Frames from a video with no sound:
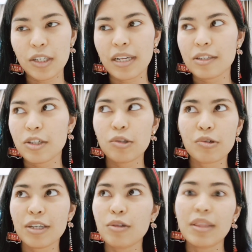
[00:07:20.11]
I'll just try
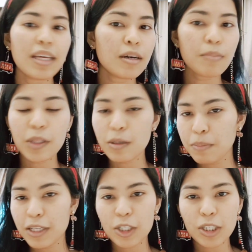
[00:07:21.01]
to think about the
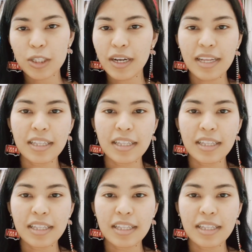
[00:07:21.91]
picture and